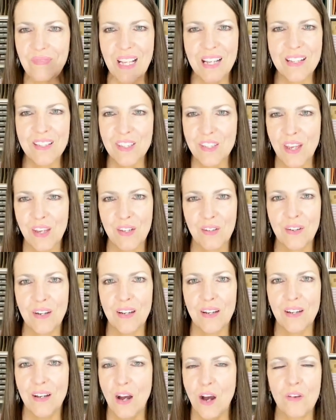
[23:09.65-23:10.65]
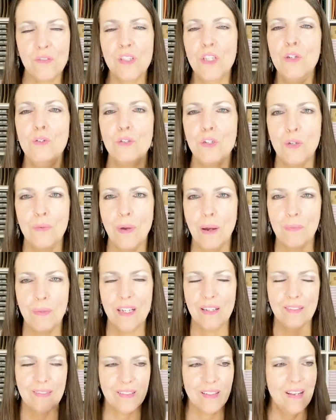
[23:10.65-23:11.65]
etc. on YouTube, I
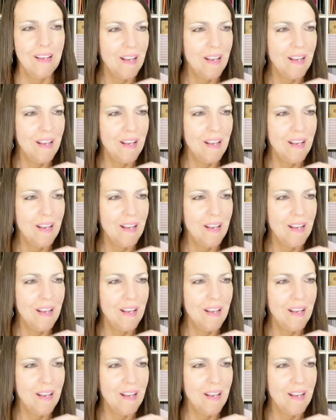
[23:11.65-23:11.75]
mean.